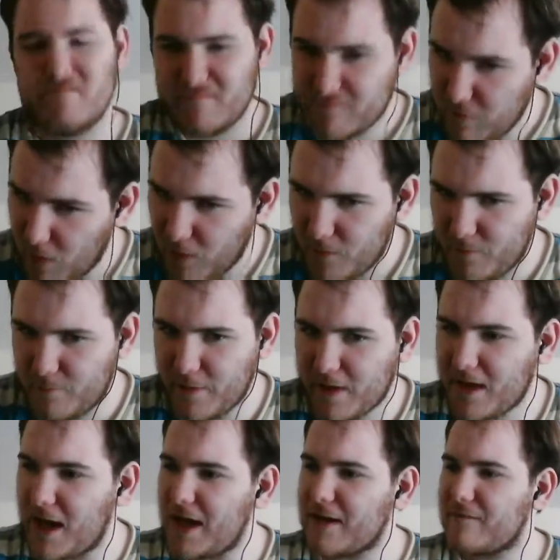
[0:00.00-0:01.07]
Well,
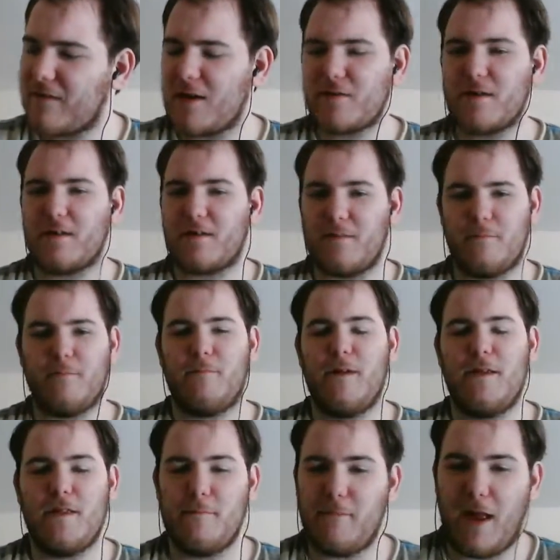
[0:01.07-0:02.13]
because they're, done
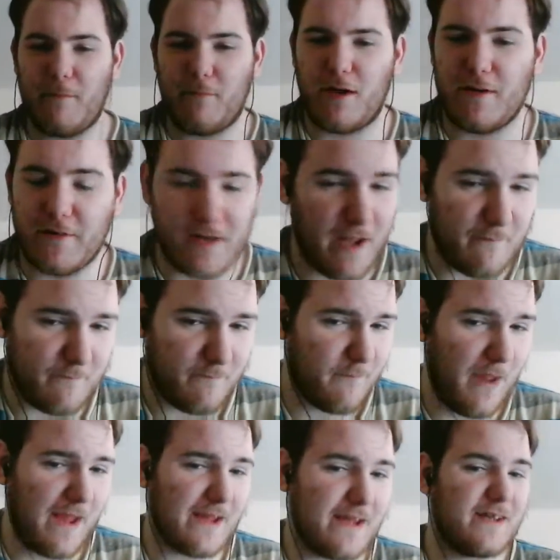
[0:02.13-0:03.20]
in the main part. they got
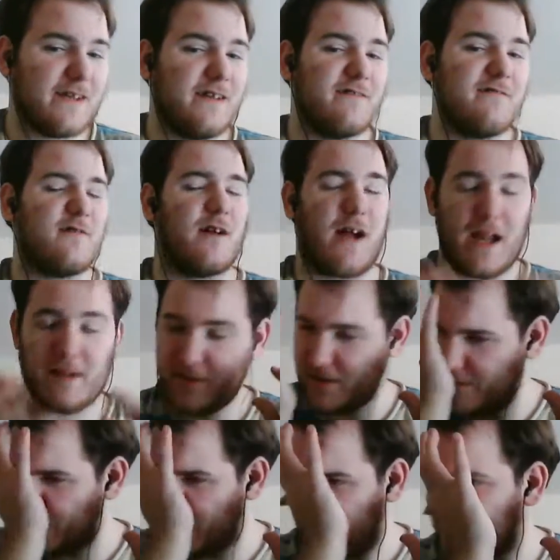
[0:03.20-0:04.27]
pinking issues. Like, I
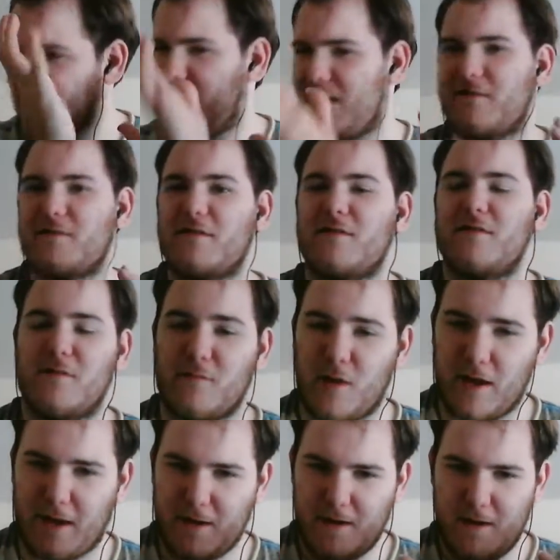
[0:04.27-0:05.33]
talked about Roger sort of
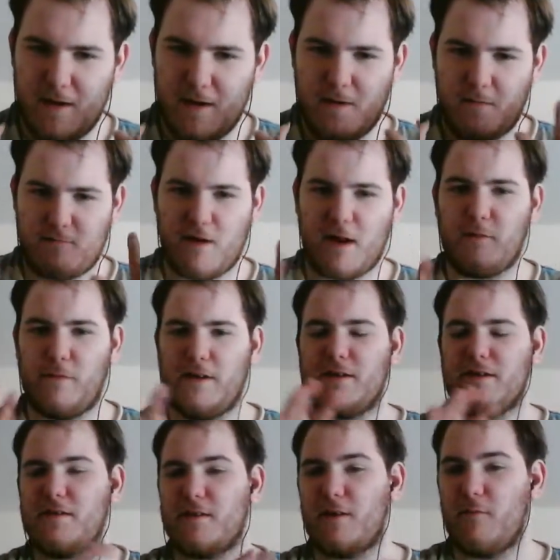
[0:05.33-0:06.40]
like fake
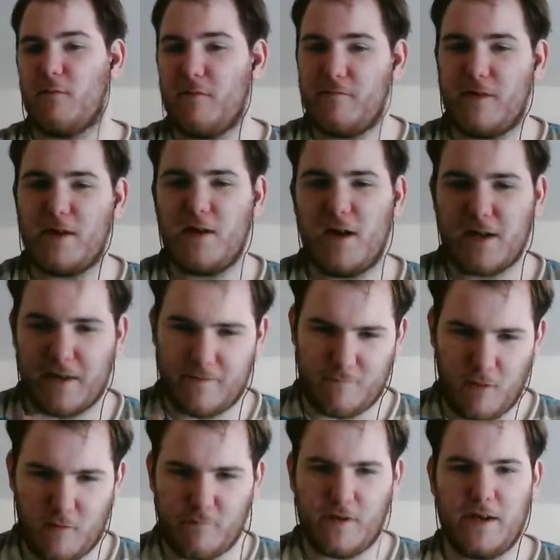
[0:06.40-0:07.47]
weaknessing in one vlog and
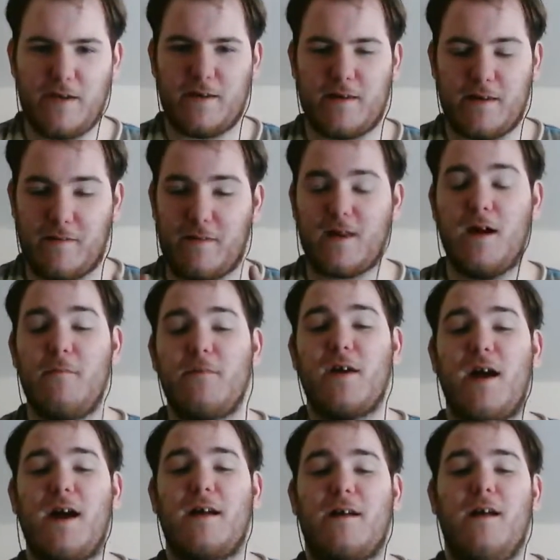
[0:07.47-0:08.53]
one weaknessing
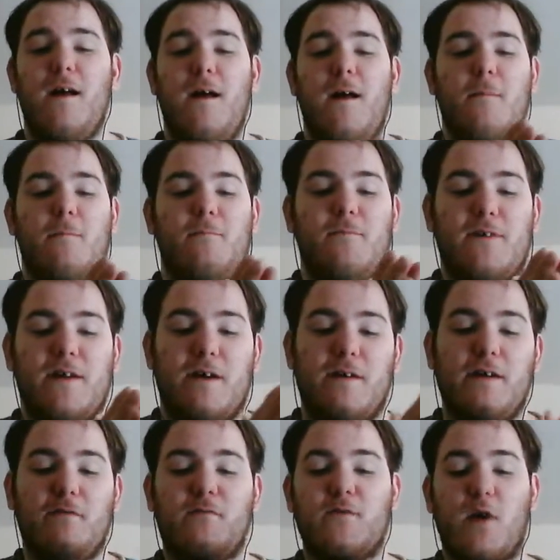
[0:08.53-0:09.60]
Sometimes You know,
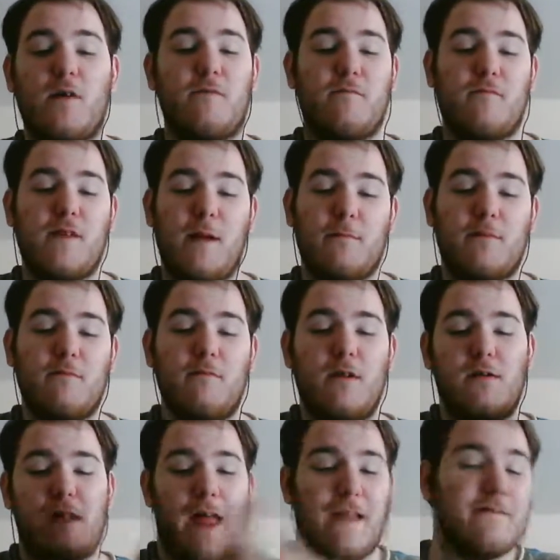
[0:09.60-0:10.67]
he'll start up
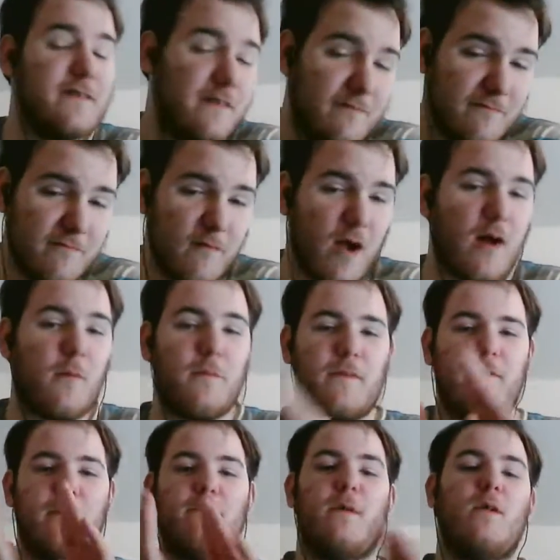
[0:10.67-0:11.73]
will end it well,
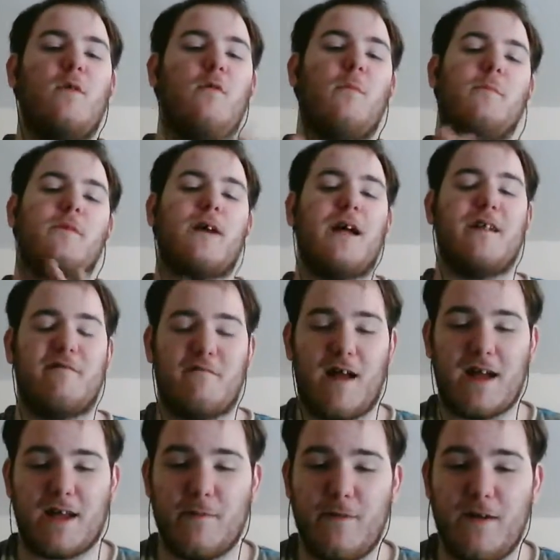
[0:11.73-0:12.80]
but the middle will kind of
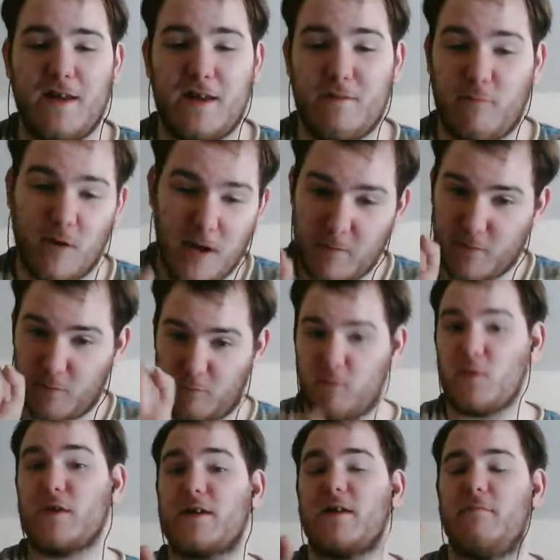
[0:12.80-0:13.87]
drag a bit, and one of will
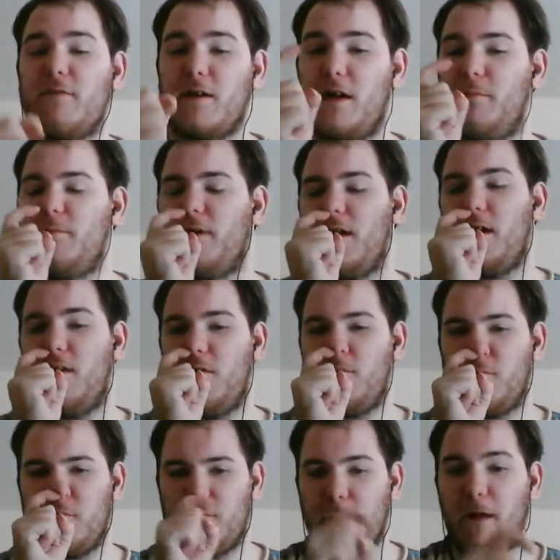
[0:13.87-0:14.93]
really come up. But I
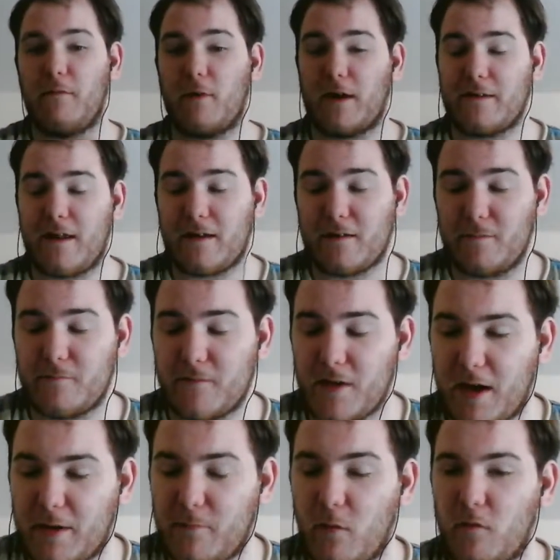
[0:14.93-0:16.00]
hope maybe we will get that
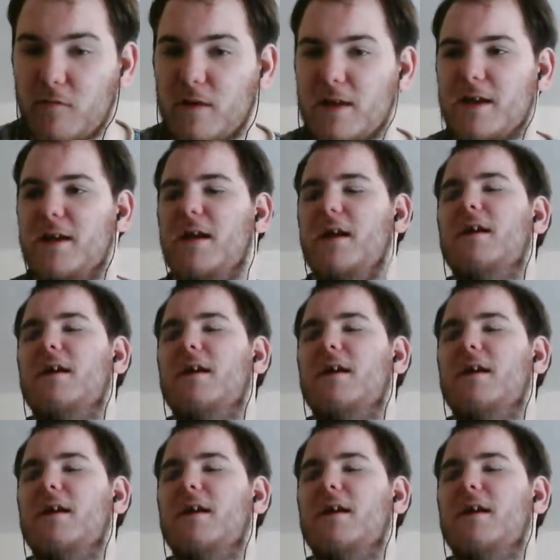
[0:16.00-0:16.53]
sometime, hopefully.